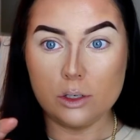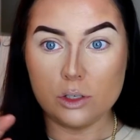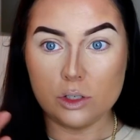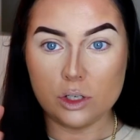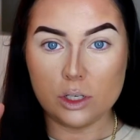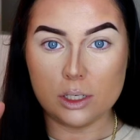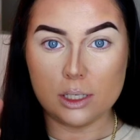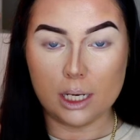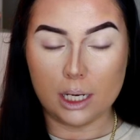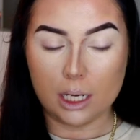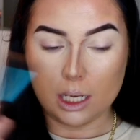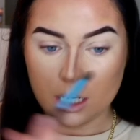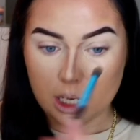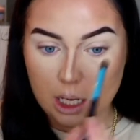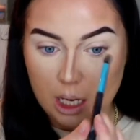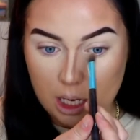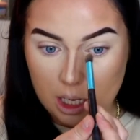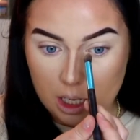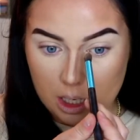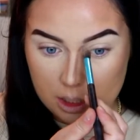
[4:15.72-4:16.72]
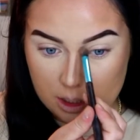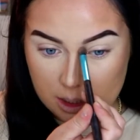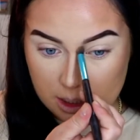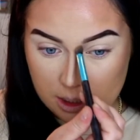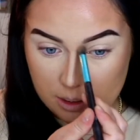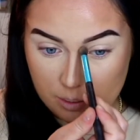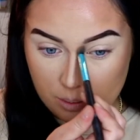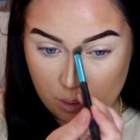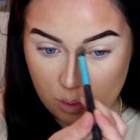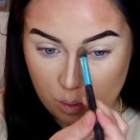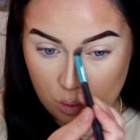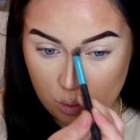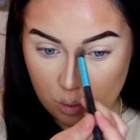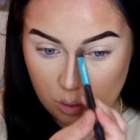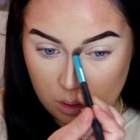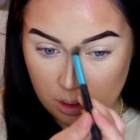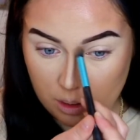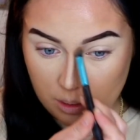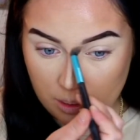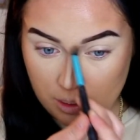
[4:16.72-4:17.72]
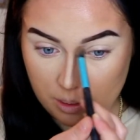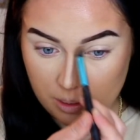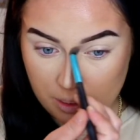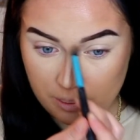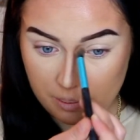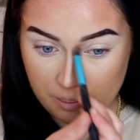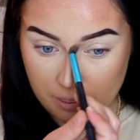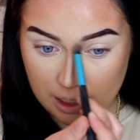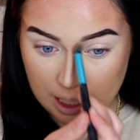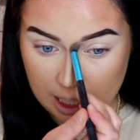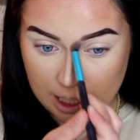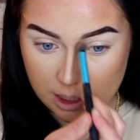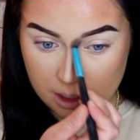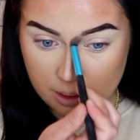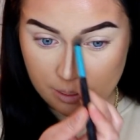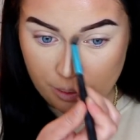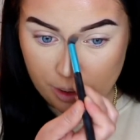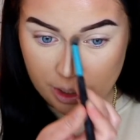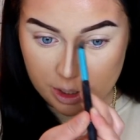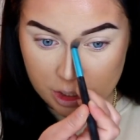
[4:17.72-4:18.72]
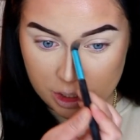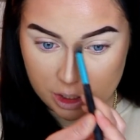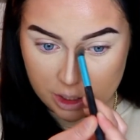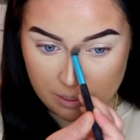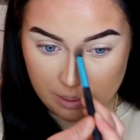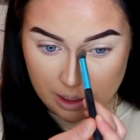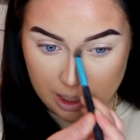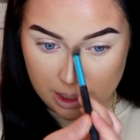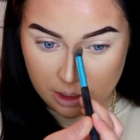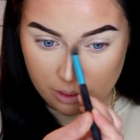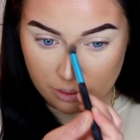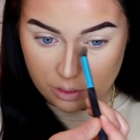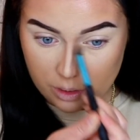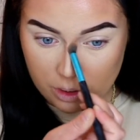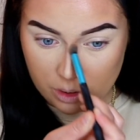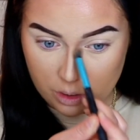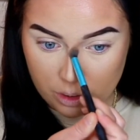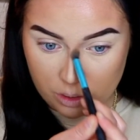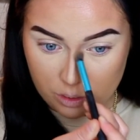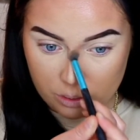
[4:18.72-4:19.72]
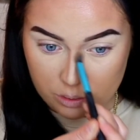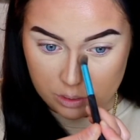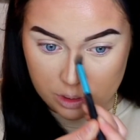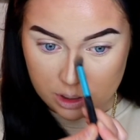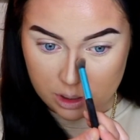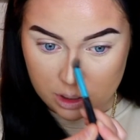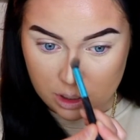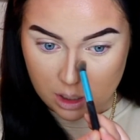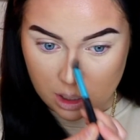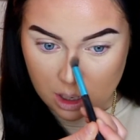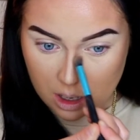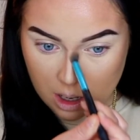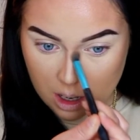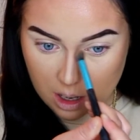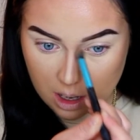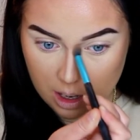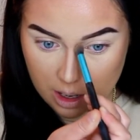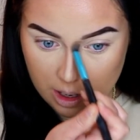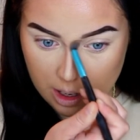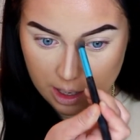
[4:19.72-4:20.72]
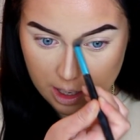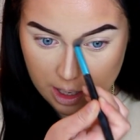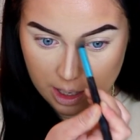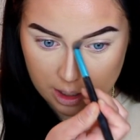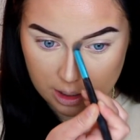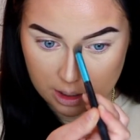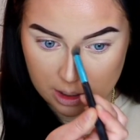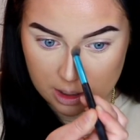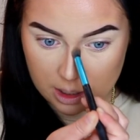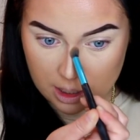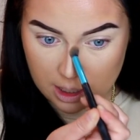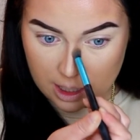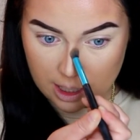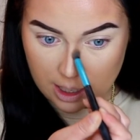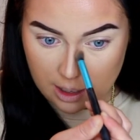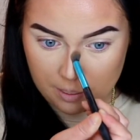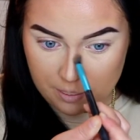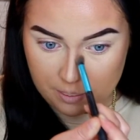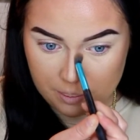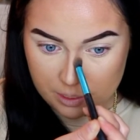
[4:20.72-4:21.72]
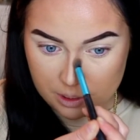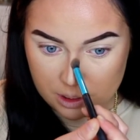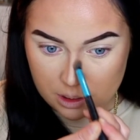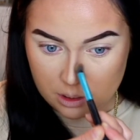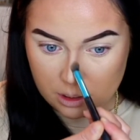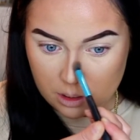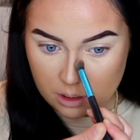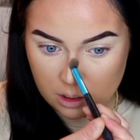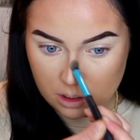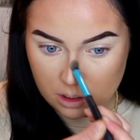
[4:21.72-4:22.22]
Just taking a small blender brush to blend out the nose and lips.